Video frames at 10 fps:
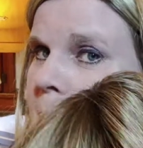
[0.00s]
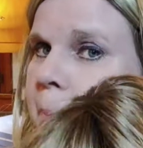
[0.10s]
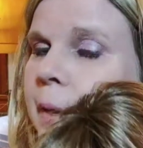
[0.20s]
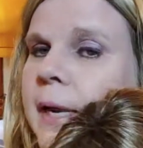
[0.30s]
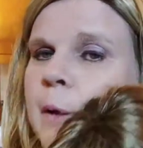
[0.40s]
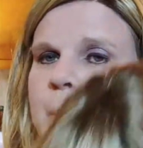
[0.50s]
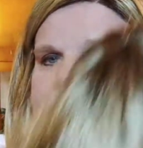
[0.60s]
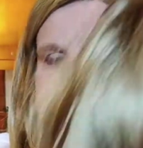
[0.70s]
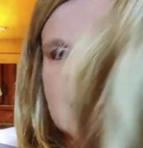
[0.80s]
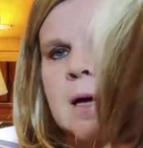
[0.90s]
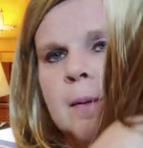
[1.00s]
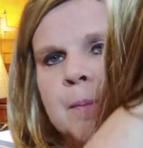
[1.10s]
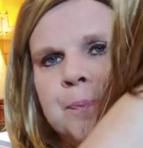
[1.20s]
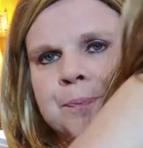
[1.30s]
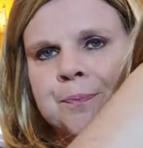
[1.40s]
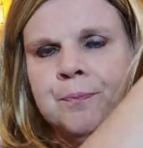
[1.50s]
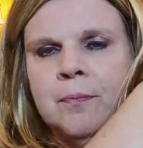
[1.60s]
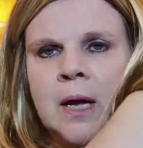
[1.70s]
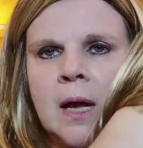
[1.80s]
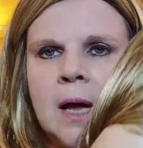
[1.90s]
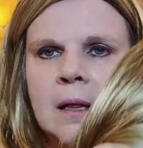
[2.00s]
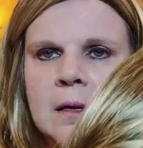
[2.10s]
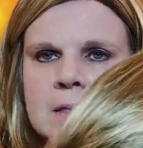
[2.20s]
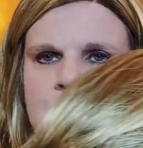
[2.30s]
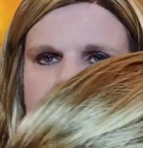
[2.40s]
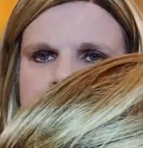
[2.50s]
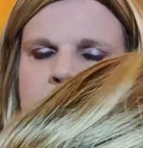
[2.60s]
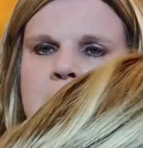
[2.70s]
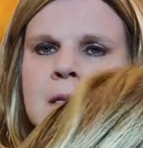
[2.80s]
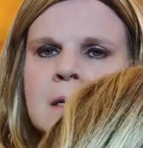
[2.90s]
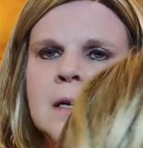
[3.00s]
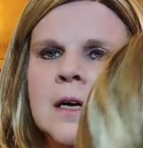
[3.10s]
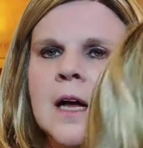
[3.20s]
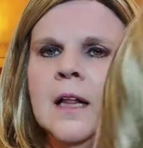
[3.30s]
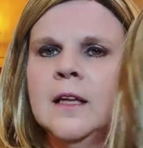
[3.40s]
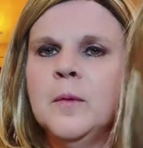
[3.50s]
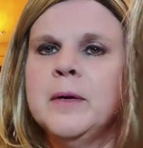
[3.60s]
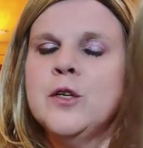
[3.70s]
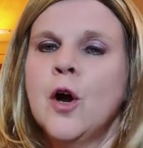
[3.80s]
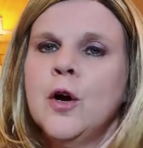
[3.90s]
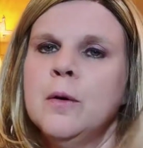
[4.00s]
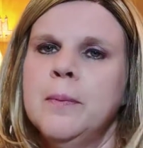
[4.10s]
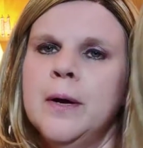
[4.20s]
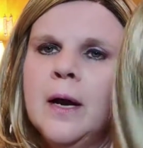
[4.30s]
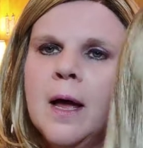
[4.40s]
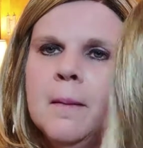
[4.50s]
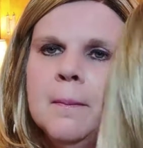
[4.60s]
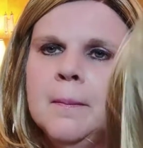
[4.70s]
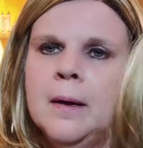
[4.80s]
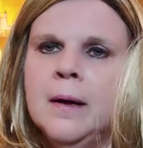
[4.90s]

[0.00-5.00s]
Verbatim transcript: But anyways, um, it looks just a little bit darker, but I'm